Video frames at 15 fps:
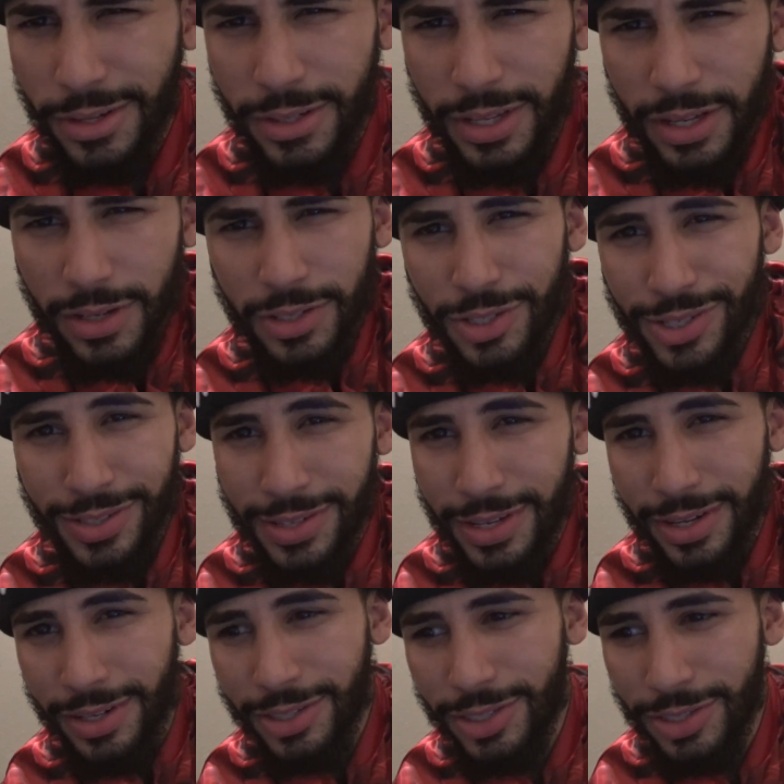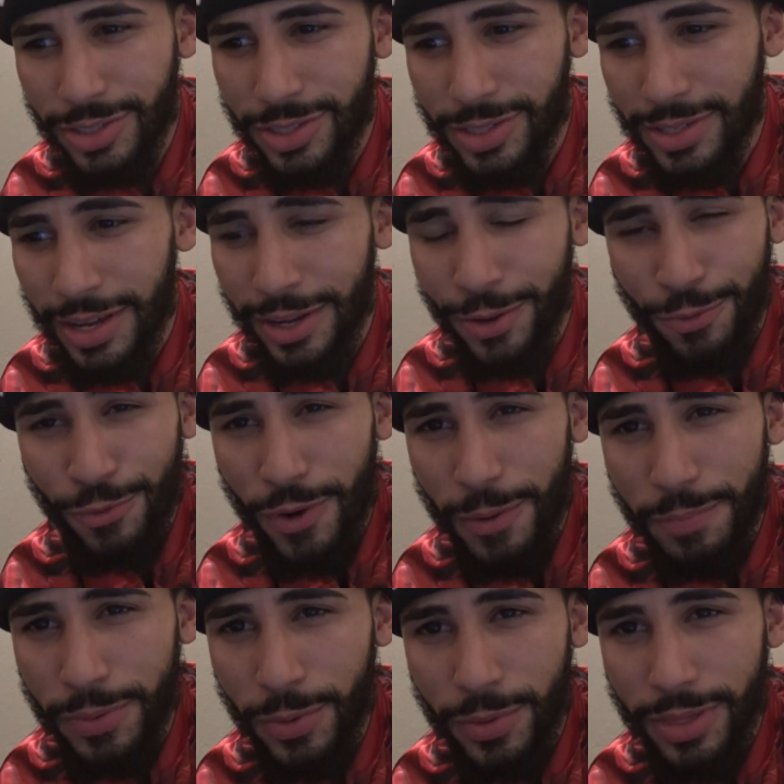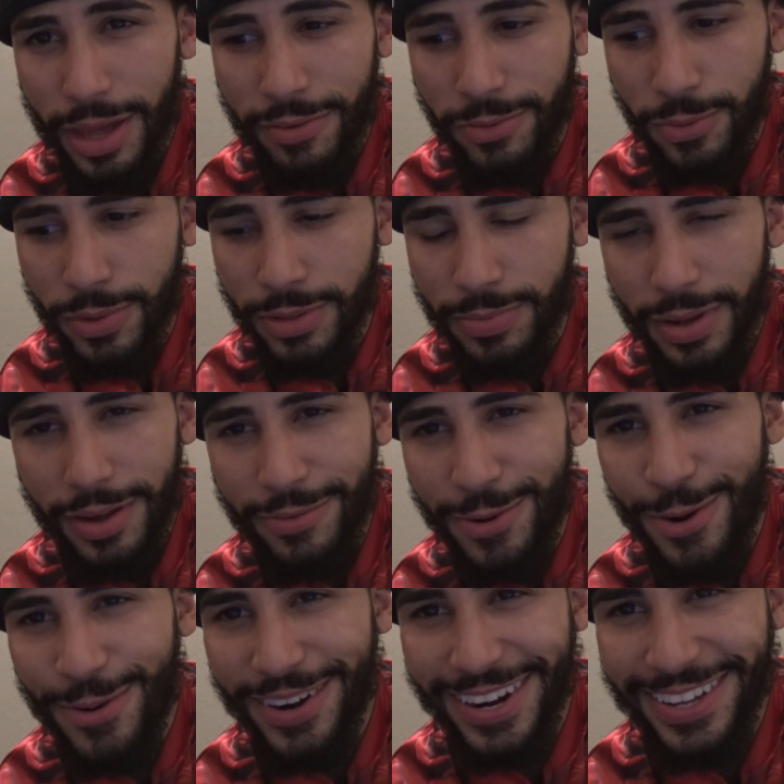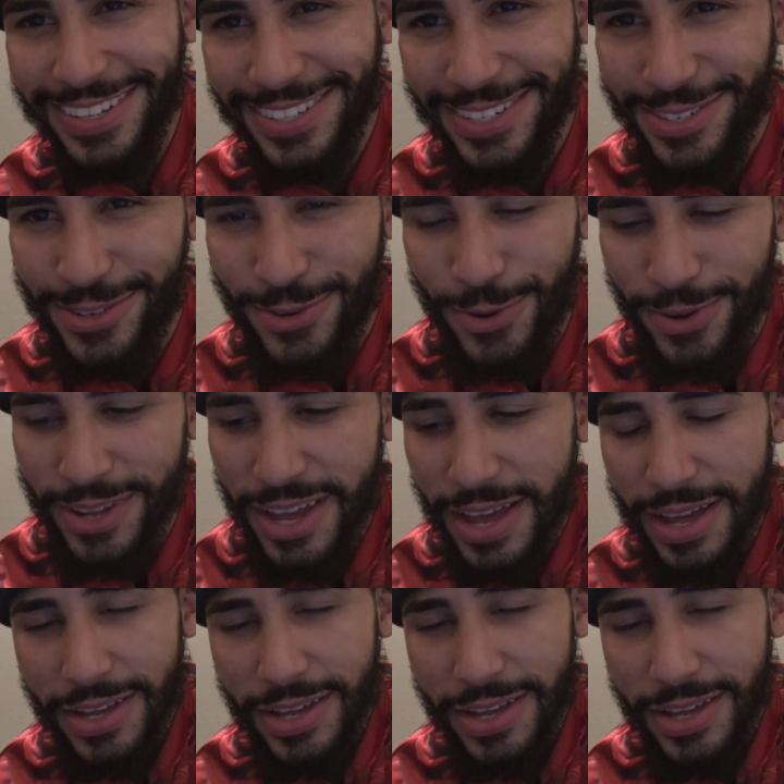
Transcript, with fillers: Dina's just Dina. She's just like grumpy with everyone, but everyone else is just cool.